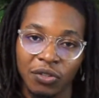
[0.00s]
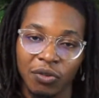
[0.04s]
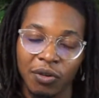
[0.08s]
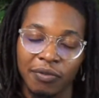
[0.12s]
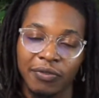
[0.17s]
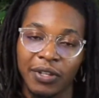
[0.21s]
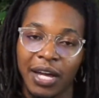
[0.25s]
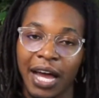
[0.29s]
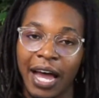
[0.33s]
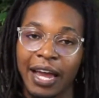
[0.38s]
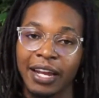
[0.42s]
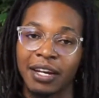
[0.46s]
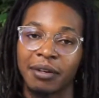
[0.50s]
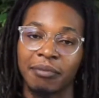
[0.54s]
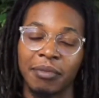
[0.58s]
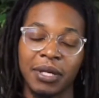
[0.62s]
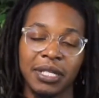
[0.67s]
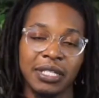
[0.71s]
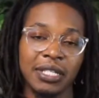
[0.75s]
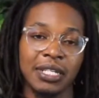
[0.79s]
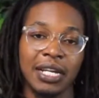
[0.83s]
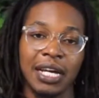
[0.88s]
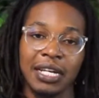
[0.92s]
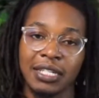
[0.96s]
If the item
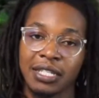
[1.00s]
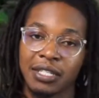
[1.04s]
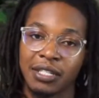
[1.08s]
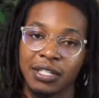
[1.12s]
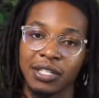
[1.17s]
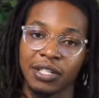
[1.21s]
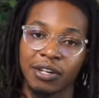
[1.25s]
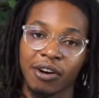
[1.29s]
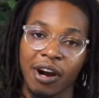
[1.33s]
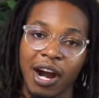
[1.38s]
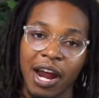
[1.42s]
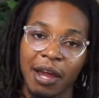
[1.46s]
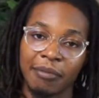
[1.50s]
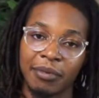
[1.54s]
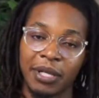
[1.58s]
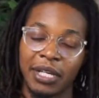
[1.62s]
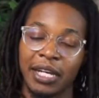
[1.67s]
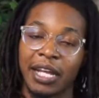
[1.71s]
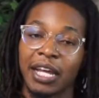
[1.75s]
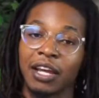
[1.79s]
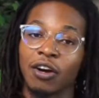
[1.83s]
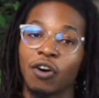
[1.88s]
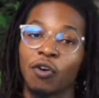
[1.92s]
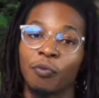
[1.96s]
isn't as described and
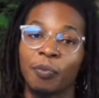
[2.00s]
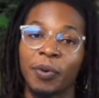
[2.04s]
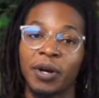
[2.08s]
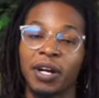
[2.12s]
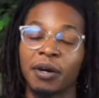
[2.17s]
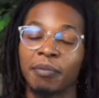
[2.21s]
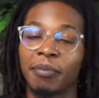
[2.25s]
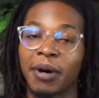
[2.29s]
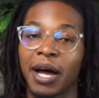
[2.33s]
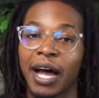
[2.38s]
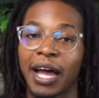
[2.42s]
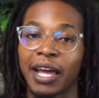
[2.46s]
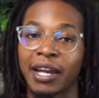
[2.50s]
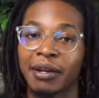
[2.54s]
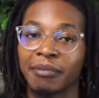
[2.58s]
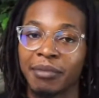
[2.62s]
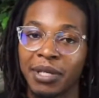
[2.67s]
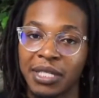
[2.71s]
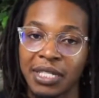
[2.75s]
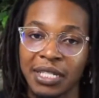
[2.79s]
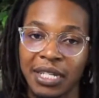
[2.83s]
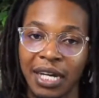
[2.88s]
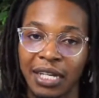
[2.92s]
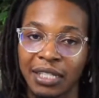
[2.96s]
they open up an item
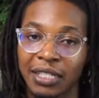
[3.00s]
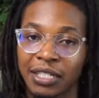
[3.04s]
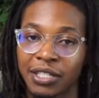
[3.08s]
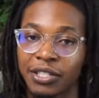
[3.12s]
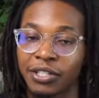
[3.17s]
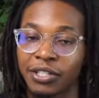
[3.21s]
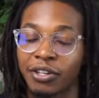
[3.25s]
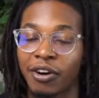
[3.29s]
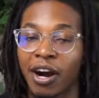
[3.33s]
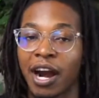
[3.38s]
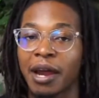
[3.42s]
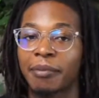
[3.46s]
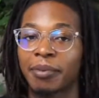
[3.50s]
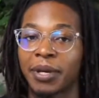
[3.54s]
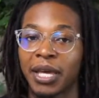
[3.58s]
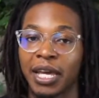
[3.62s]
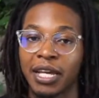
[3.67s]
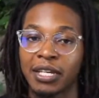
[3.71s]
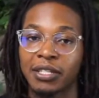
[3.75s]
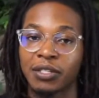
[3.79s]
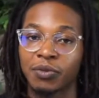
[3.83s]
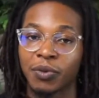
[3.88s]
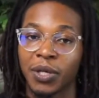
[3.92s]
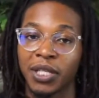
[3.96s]
as not described
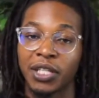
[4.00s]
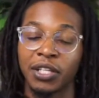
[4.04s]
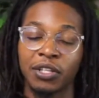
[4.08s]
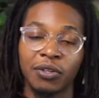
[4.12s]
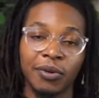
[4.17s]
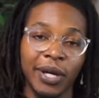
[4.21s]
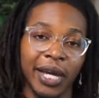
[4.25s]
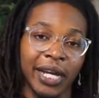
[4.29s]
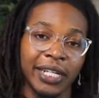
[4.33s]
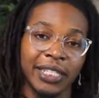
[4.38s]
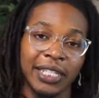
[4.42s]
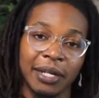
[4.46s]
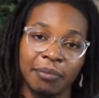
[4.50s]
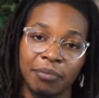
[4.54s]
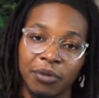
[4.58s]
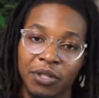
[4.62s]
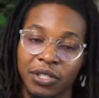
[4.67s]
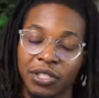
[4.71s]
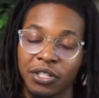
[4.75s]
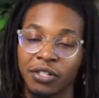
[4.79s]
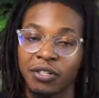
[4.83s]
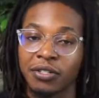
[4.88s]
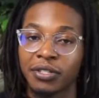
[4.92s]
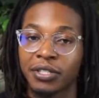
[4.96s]
case, whether you accept
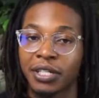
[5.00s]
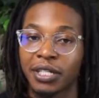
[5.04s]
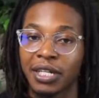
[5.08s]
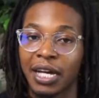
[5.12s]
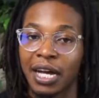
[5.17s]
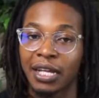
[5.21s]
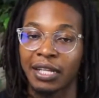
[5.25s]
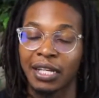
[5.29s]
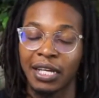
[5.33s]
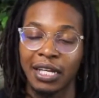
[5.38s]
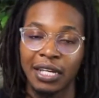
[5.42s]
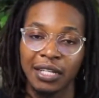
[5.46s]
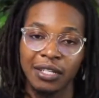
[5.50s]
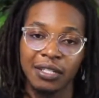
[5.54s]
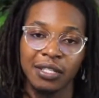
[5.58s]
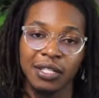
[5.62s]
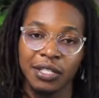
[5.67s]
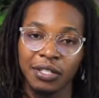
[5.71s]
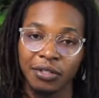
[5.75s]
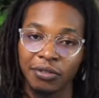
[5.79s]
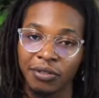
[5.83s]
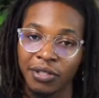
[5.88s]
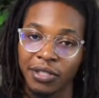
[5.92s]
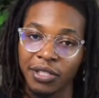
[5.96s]
returns or not, they can still
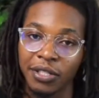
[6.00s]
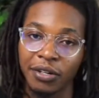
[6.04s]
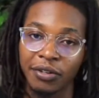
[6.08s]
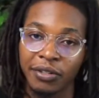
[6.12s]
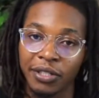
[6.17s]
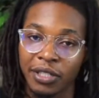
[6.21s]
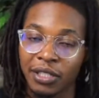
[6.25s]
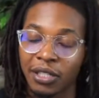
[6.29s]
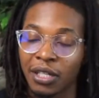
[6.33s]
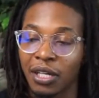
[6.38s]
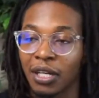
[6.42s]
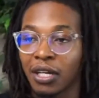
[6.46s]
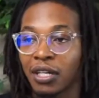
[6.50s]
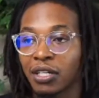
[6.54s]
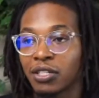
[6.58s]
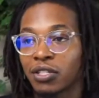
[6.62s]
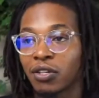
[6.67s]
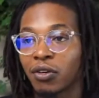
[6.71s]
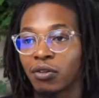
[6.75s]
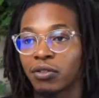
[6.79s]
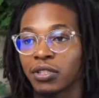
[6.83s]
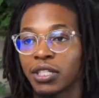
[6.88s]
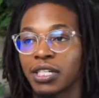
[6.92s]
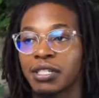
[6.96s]
return it.
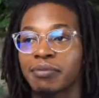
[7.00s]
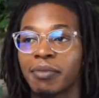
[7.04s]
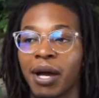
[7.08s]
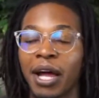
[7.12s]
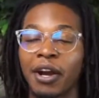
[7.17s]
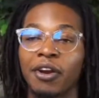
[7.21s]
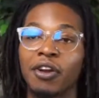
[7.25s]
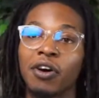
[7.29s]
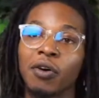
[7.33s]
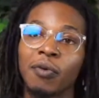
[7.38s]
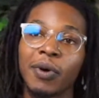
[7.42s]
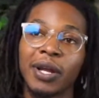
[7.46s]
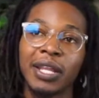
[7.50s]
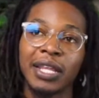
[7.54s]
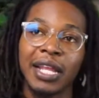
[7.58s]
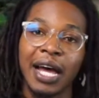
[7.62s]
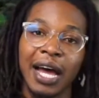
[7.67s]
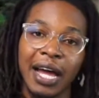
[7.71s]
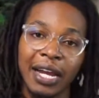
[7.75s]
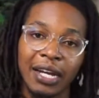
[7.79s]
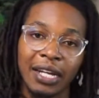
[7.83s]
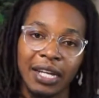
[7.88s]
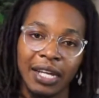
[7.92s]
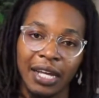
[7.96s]
So just by knowing
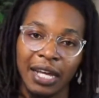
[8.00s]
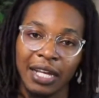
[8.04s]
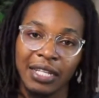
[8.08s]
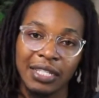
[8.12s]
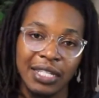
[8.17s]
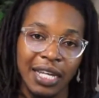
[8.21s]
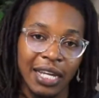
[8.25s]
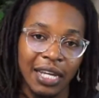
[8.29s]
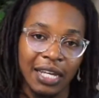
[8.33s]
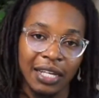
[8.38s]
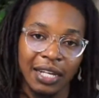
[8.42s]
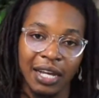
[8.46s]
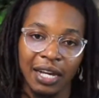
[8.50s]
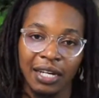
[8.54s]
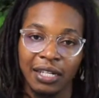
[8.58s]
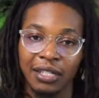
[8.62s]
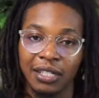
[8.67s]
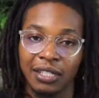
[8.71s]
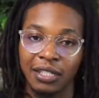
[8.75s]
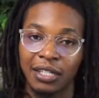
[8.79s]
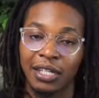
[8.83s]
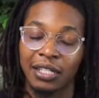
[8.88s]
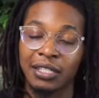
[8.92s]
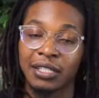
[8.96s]
that and taking that in,
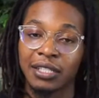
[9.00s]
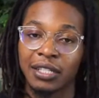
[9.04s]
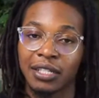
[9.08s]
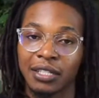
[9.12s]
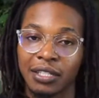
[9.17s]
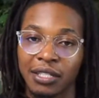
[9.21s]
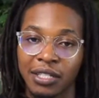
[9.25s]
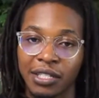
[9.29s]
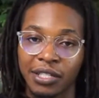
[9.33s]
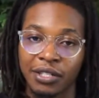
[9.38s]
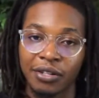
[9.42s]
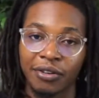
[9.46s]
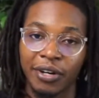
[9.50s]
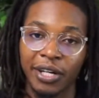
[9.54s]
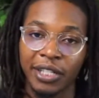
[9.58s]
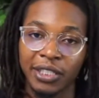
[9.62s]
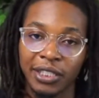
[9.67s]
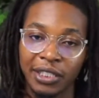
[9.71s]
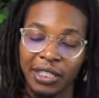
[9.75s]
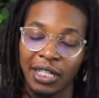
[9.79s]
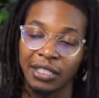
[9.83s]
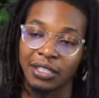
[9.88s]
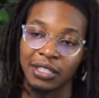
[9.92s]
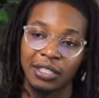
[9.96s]
into consideration,
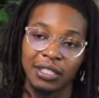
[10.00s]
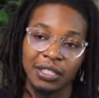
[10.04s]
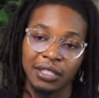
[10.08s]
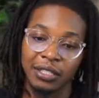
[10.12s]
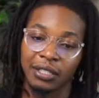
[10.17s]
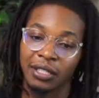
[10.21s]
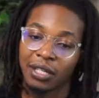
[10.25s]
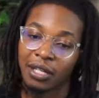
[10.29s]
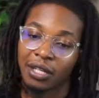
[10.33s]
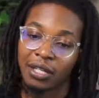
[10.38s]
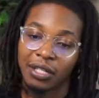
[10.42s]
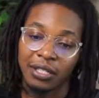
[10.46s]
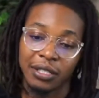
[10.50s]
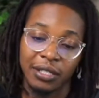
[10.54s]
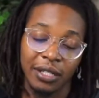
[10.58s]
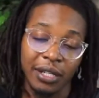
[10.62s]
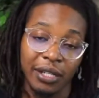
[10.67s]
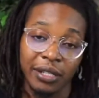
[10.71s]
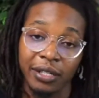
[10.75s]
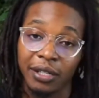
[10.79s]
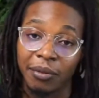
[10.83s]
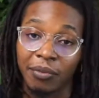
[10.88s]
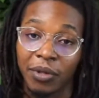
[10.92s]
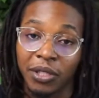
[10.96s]
I just said,
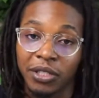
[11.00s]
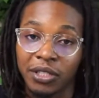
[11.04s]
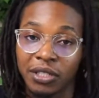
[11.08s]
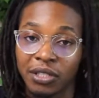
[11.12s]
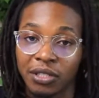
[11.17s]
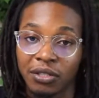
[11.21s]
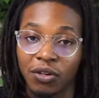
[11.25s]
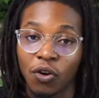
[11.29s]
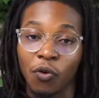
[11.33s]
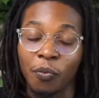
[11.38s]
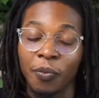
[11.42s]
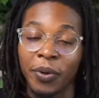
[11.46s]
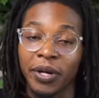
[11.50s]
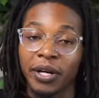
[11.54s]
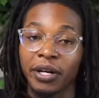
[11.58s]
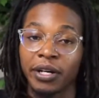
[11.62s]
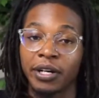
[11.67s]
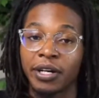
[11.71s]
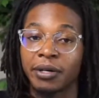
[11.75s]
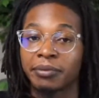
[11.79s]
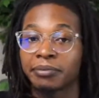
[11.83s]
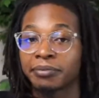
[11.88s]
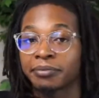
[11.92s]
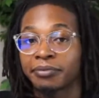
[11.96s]
let me just open it
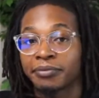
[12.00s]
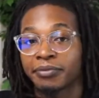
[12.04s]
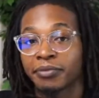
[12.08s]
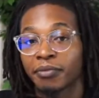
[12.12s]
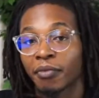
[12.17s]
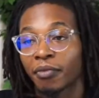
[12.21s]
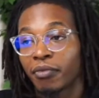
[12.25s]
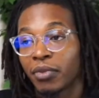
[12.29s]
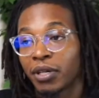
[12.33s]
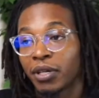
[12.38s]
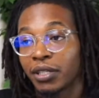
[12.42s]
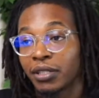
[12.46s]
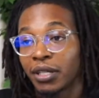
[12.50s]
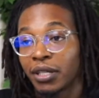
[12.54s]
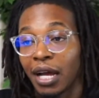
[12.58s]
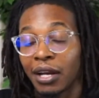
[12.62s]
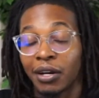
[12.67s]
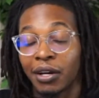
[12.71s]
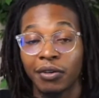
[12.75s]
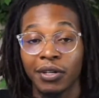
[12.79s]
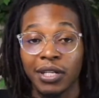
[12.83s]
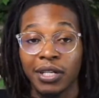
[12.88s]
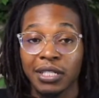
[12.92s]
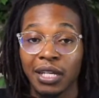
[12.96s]
up. But I
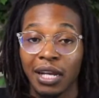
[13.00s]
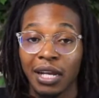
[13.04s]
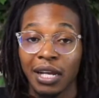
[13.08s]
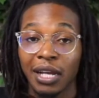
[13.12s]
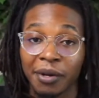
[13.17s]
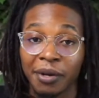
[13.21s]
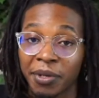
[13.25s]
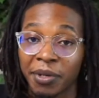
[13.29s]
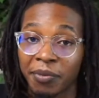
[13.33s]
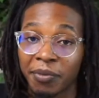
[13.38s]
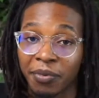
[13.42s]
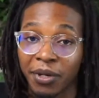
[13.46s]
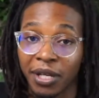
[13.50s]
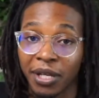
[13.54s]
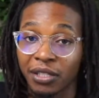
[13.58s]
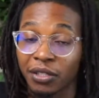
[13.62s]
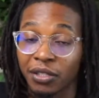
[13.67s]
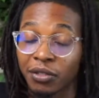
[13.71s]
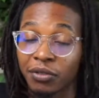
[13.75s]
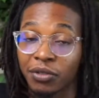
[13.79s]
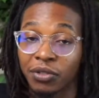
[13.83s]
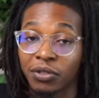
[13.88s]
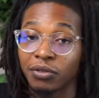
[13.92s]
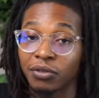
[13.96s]
know there's a lot of people that
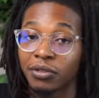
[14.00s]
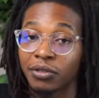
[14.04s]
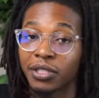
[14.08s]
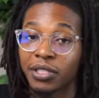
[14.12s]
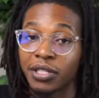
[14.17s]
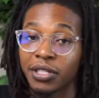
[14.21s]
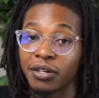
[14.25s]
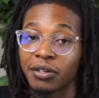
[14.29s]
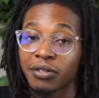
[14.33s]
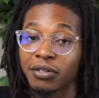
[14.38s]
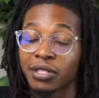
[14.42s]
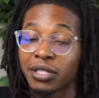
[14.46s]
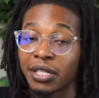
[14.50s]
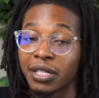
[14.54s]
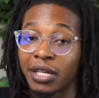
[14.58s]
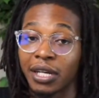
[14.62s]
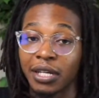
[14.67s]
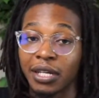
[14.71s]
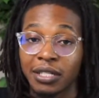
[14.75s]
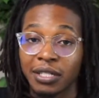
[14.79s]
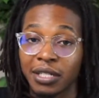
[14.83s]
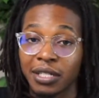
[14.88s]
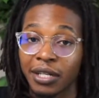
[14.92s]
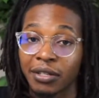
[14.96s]
don't do returns and their
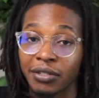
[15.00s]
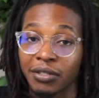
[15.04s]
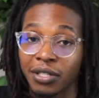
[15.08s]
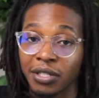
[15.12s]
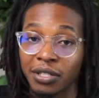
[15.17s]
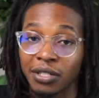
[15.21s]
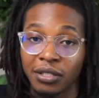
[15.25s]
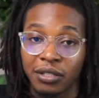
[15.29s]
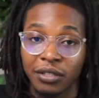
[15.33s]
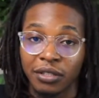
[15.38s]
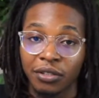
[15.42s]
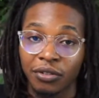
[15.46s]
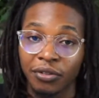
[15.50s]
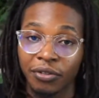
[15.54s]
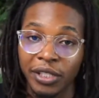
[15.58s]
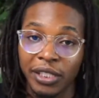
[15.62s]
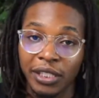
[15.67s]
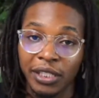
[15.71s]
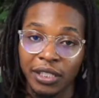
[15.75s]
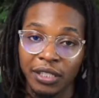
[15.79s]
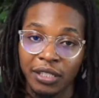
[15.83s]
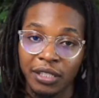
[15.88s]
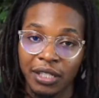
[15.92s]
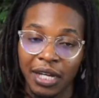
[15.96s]
sales are still really good.